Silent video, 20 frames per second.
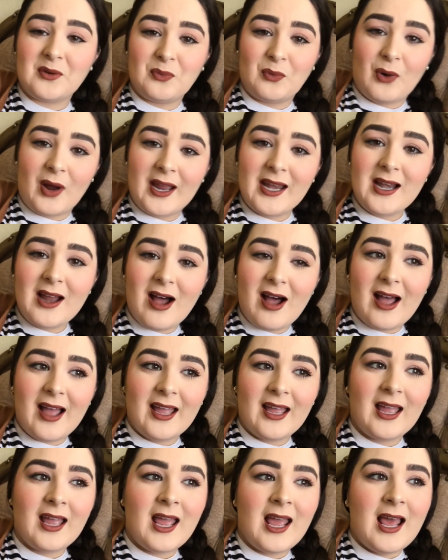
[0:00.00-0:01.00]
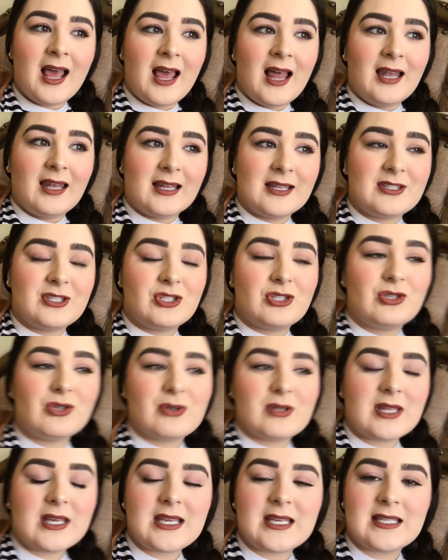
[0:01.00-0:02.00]
why not? Let's
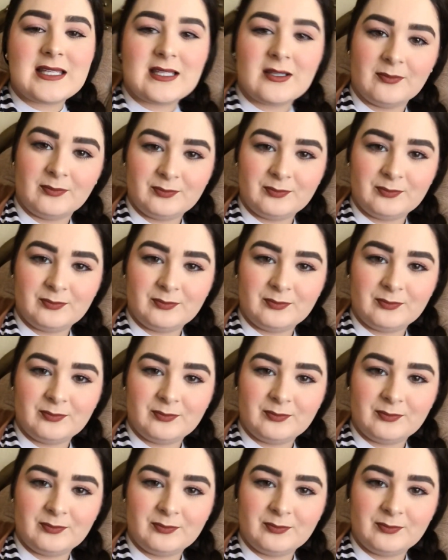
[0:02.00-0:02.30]
do this.